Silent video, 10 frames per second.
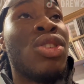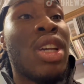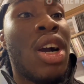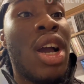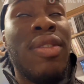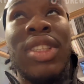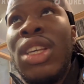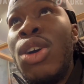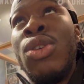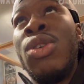So I can't even
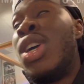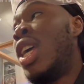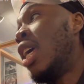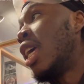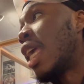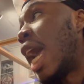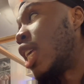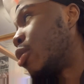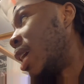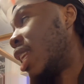tell
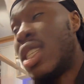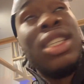guys where this